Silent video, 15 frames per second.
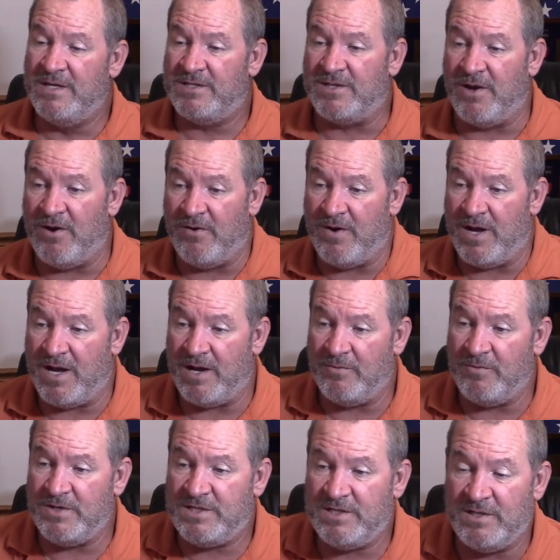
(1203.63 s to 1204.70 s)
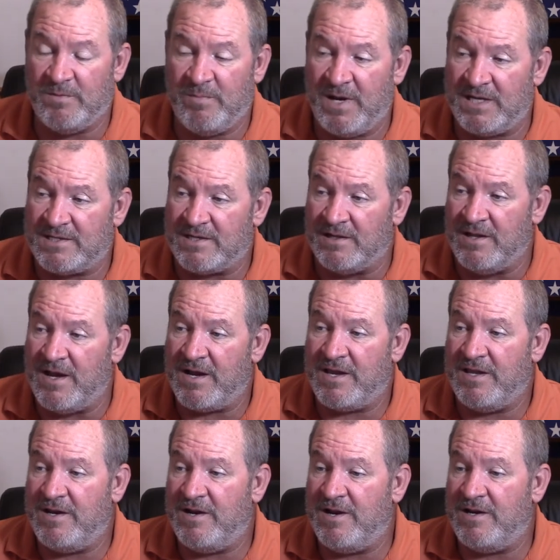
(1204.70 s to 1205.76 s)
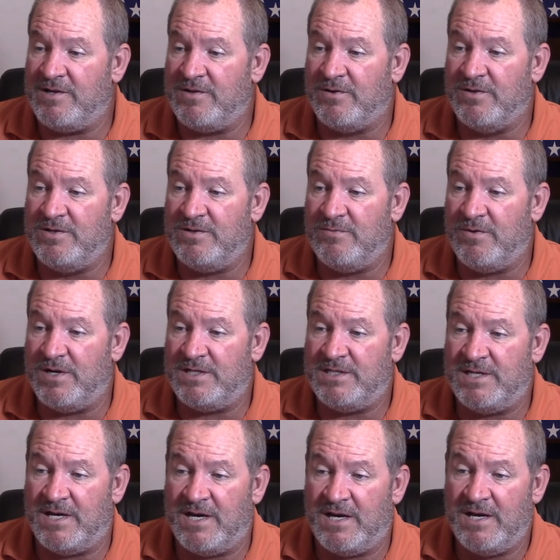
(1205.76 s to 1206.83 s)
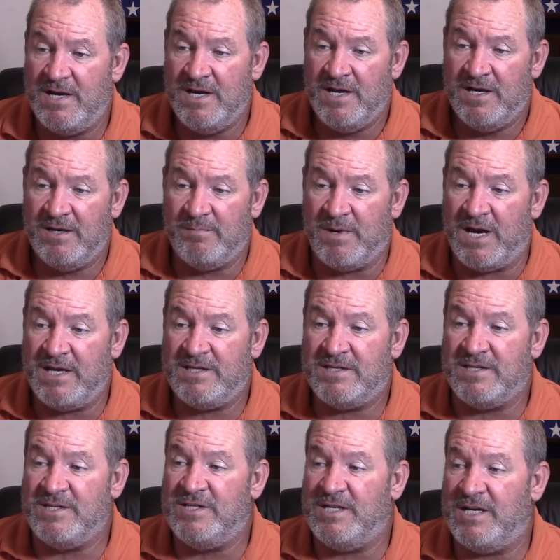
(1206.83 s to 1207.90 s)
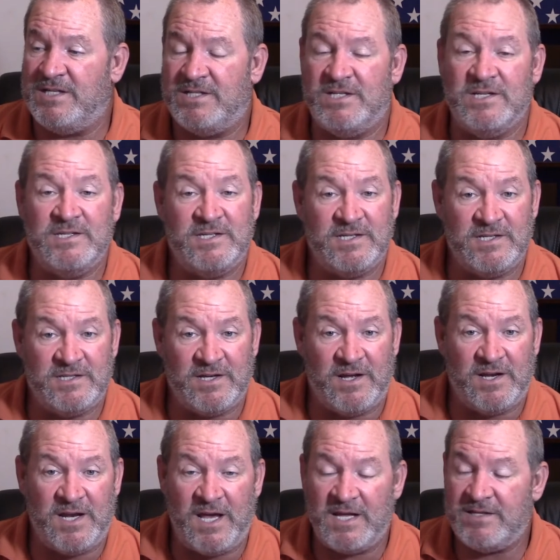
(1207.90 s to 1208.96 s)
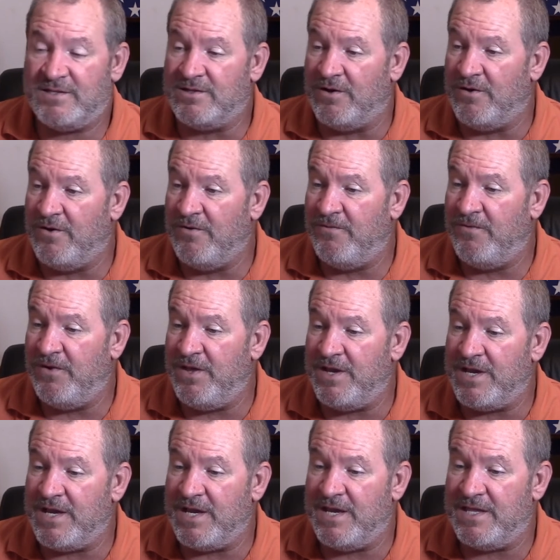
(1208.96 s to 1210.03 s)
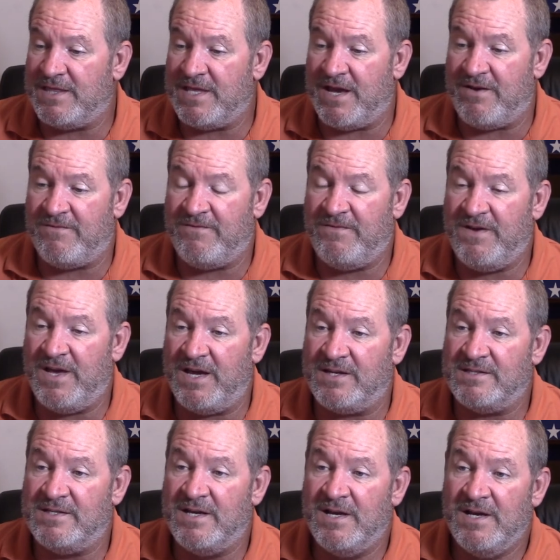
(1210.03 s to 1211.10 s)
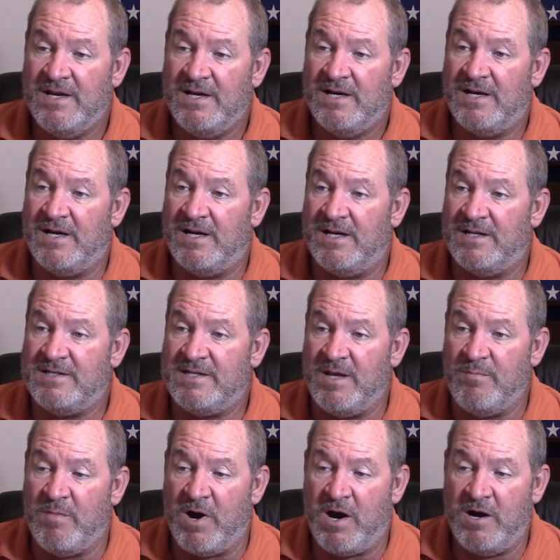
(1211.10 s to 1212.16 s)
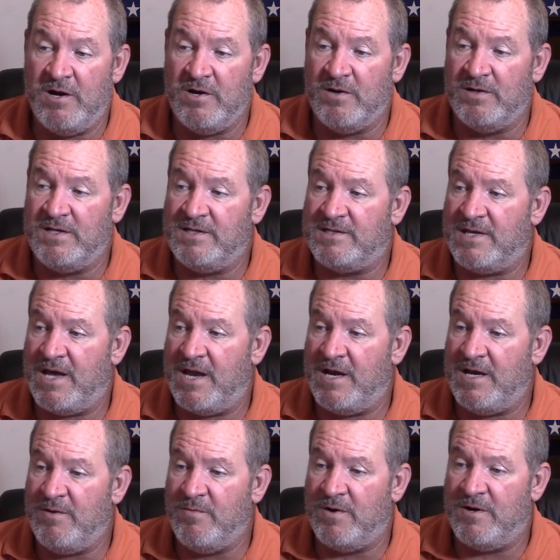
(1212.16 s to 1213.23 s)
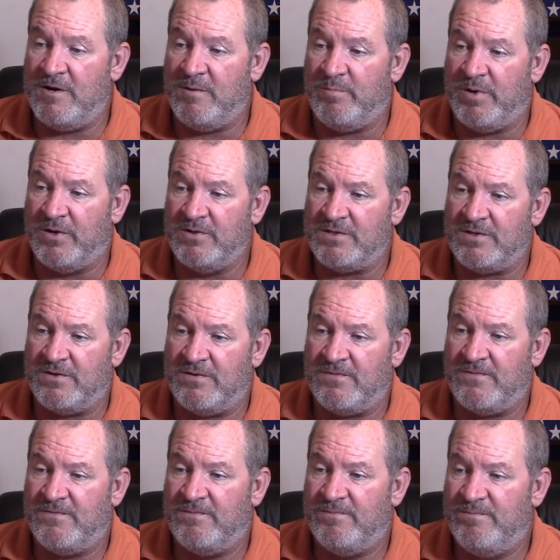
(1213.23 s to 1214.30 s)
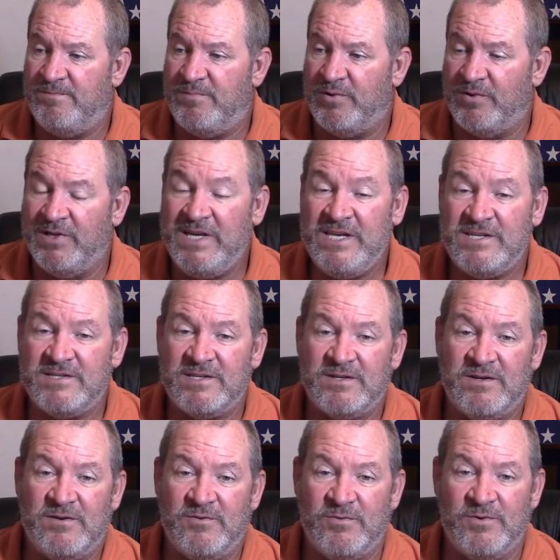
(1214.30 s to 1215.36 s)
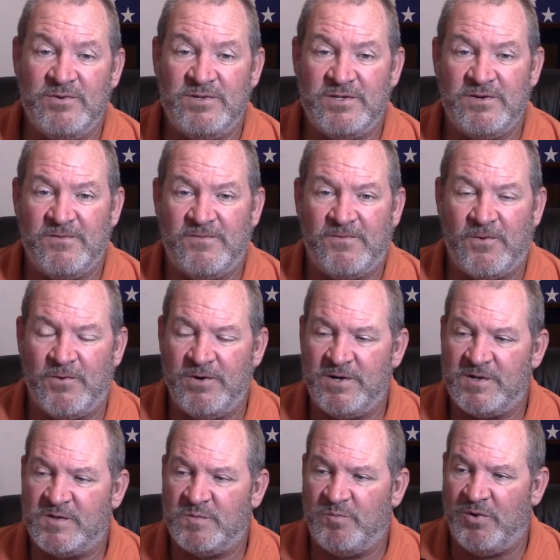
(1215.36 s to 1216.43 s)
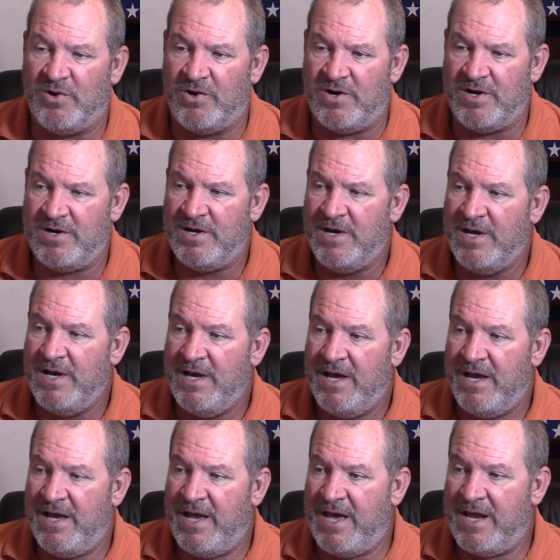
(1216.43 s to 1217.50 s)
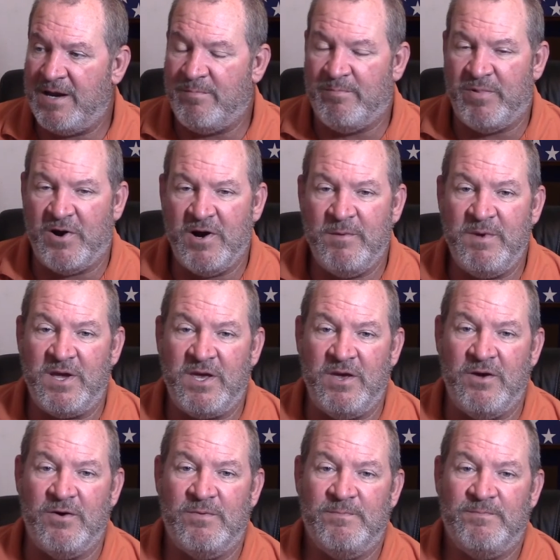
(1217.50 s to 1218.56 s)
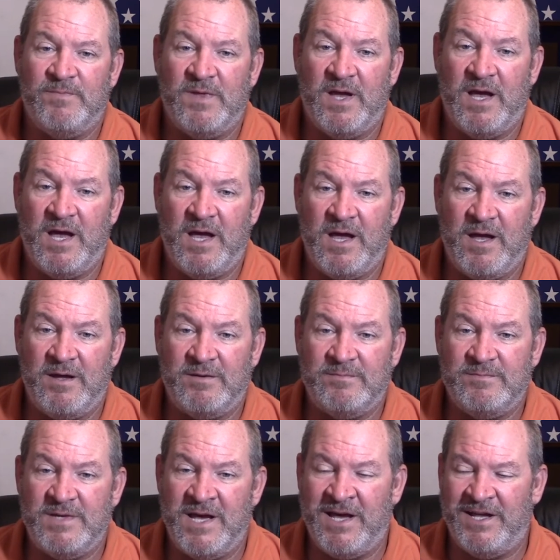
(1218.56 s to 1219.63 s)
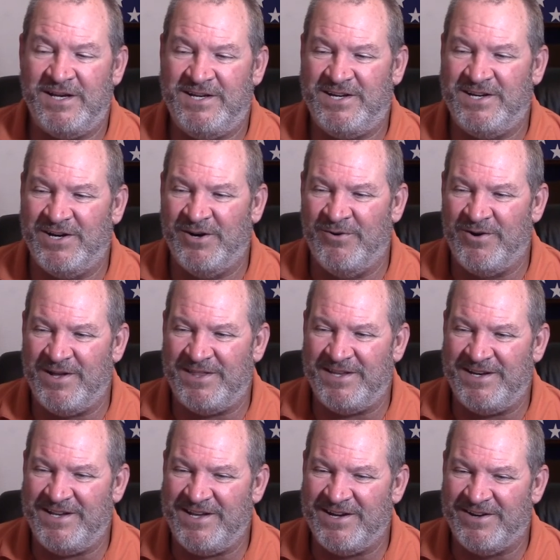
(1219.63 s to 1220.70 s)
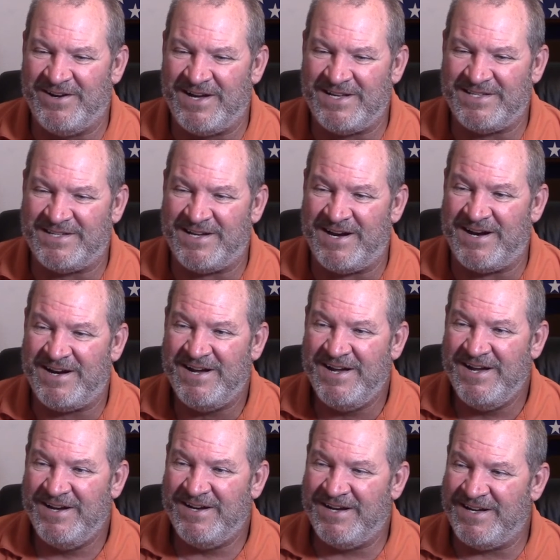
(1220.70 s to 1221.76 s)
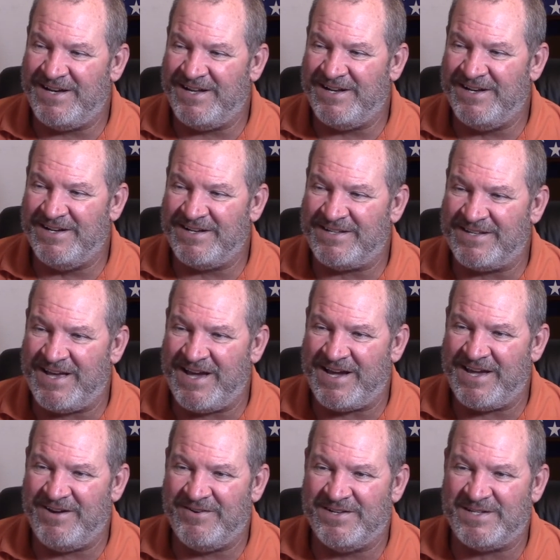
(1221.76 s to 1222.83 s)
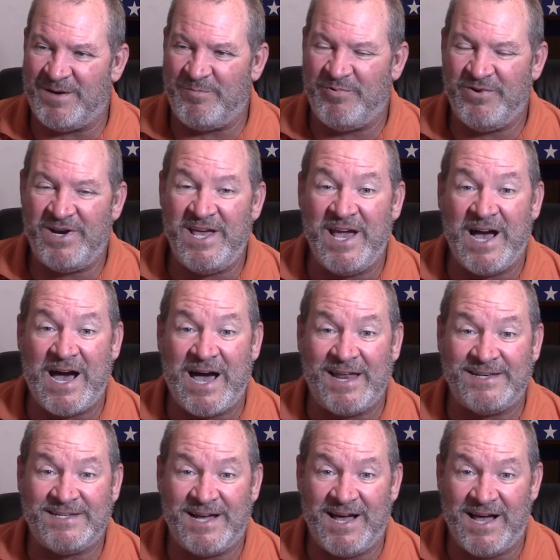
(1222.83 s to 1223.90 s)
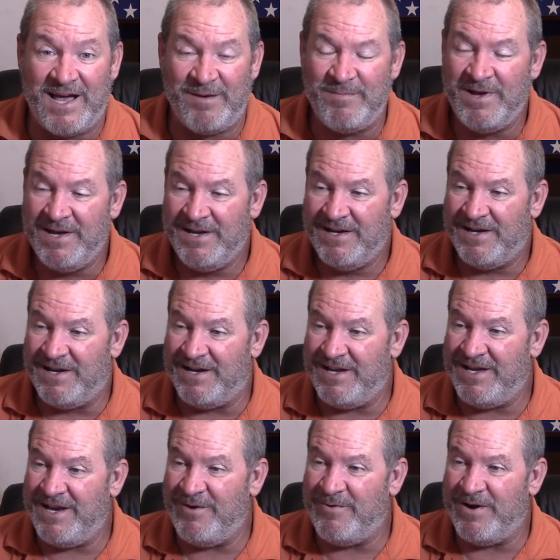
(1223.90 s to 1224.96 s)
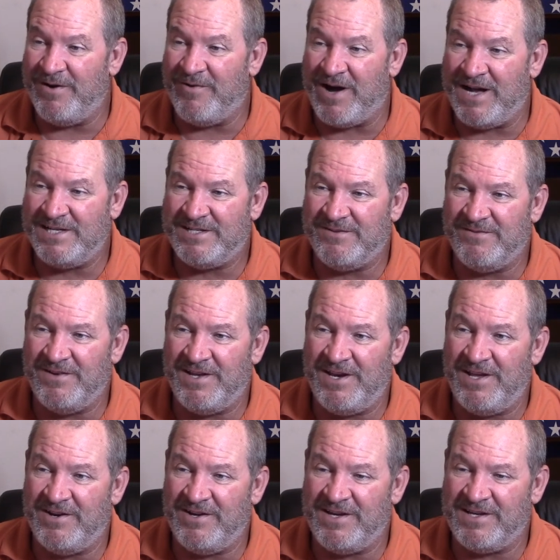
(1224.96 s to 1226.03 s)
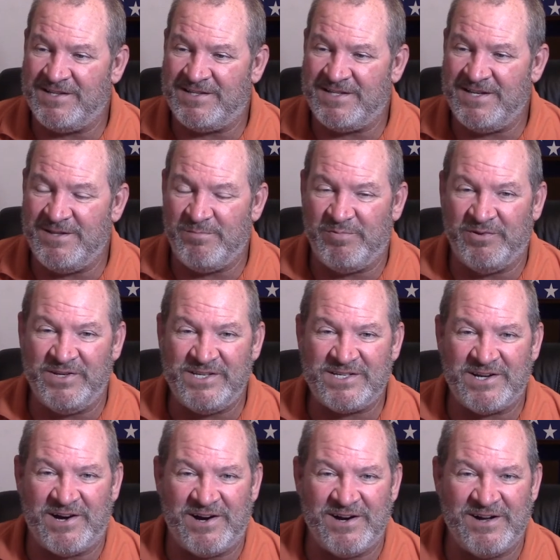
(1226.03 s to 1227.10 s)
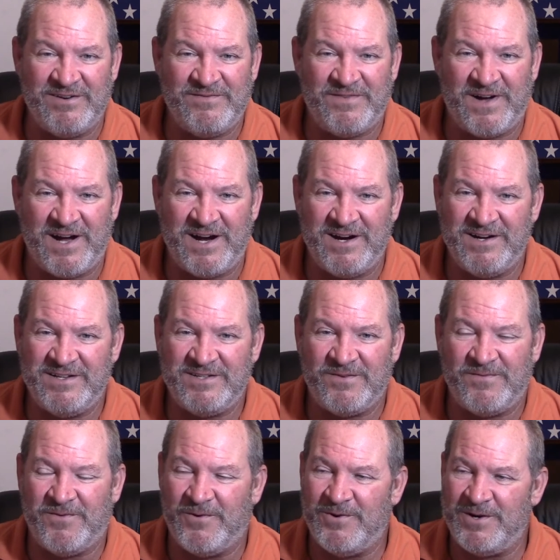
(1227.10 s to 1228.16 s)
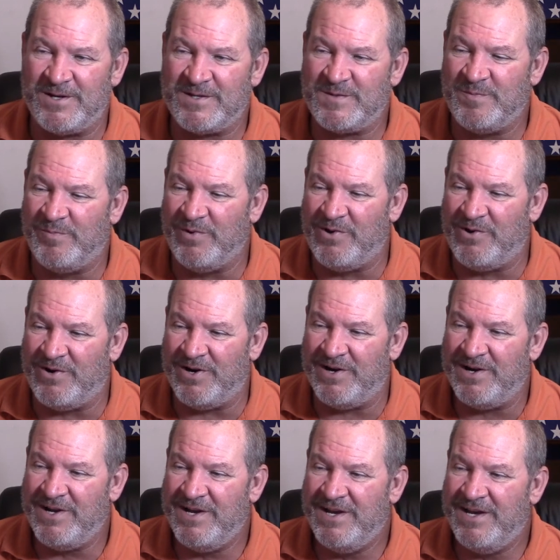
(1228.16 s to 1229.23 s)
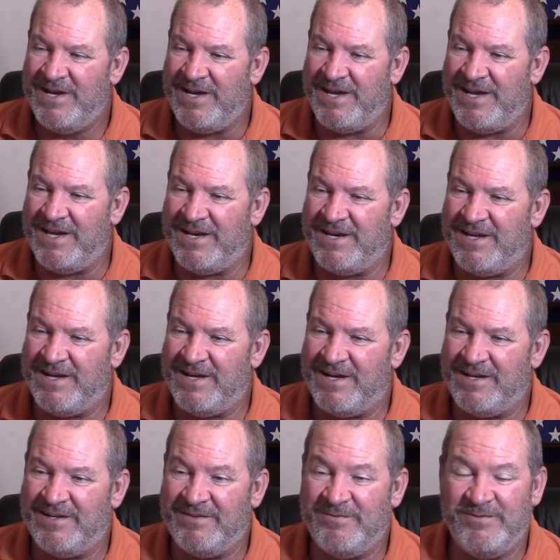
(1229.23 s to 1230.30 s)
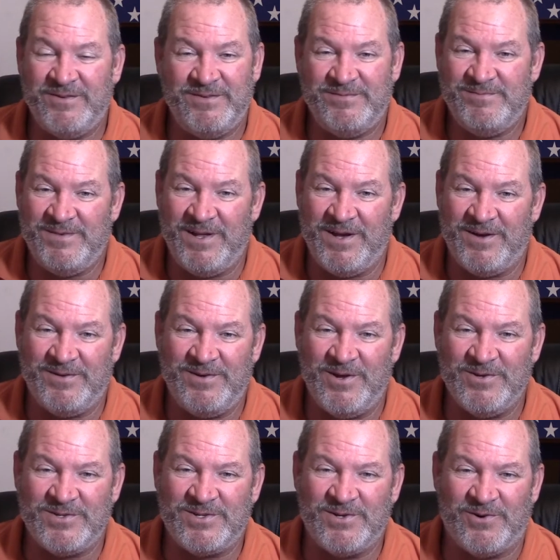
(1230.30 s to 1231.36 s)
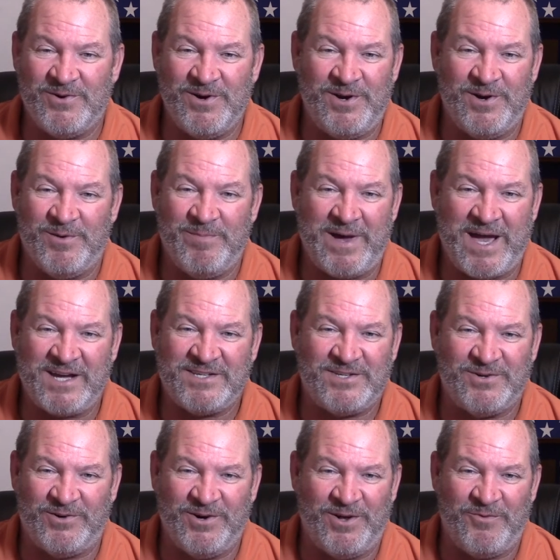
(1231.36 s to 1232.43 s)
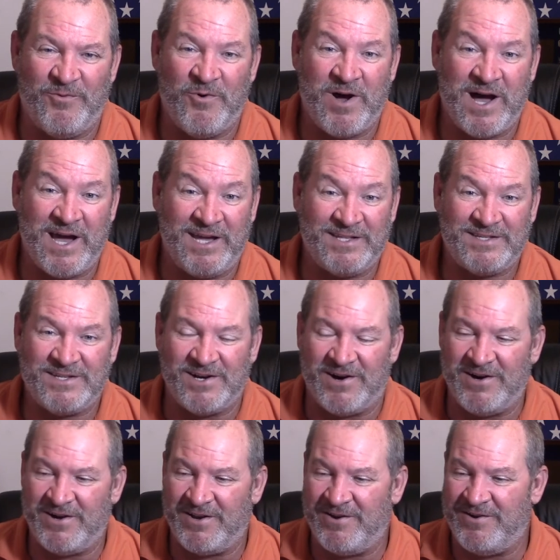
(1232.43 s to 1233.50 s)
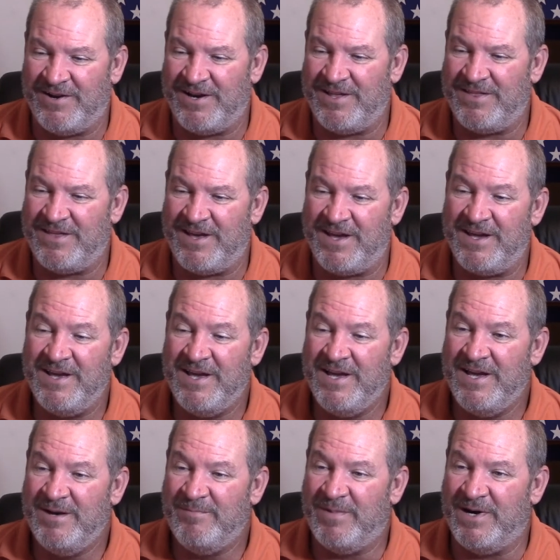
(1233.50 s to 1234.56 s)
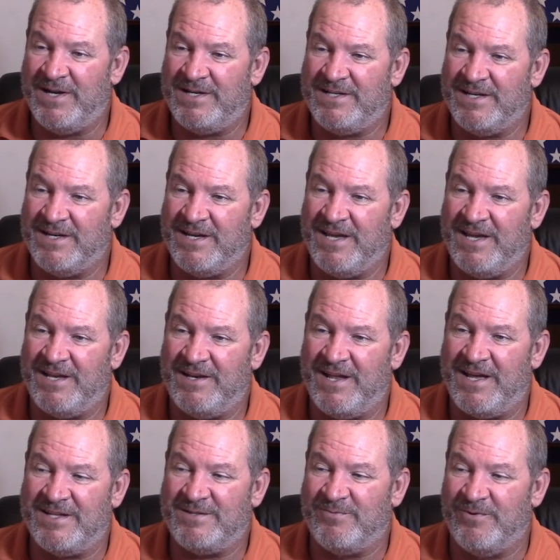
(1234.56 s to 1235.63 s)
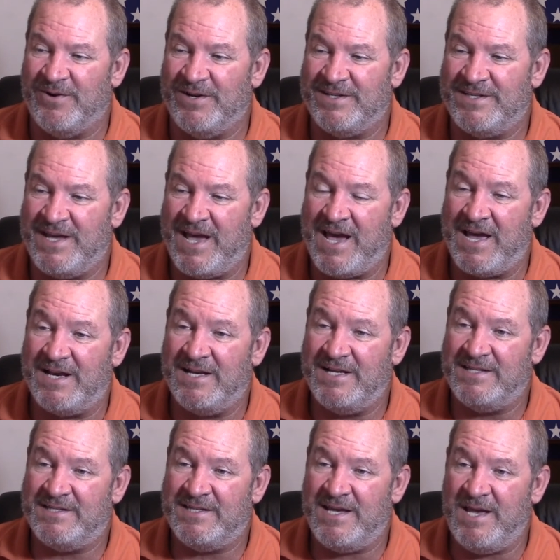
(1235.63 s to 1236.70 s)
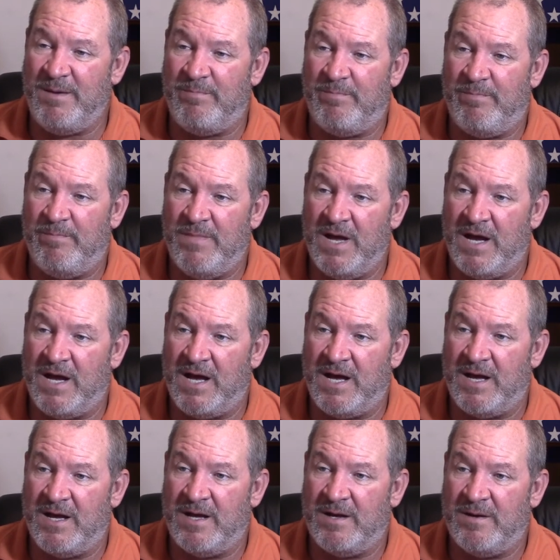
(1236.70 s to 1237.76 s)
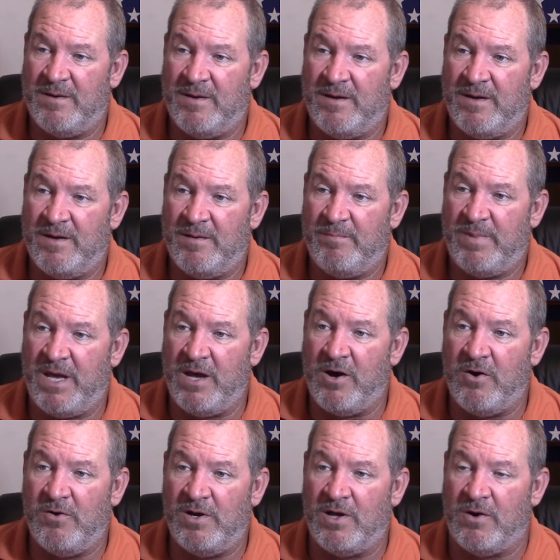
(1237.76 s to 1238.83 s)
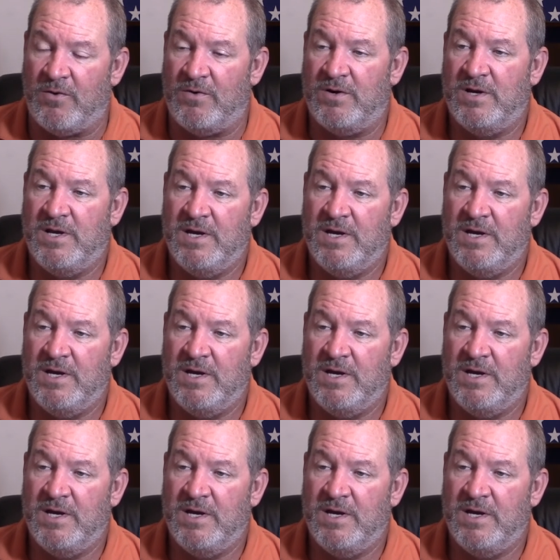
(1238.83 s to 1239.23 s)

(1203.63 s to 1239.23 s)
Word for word: So I uh, wish you the best of luck in there. I told you what uh, my suggestions is on that, so hopefully you can get that fixed. Uh, let's see, Mario decided he wanted to post a police cruiser Ford Explorer at a barbecue. Uh, I'm not sure what the deal was there, but it looks like it was a pretty hot time. Uh, anyway, watch the video. You can see the police car on fire. It's a Ford Explorer. And, uh, you know, no story, no backstory on why it started or anything. But, again, that's where it's at. Let's see, uh, Paolo.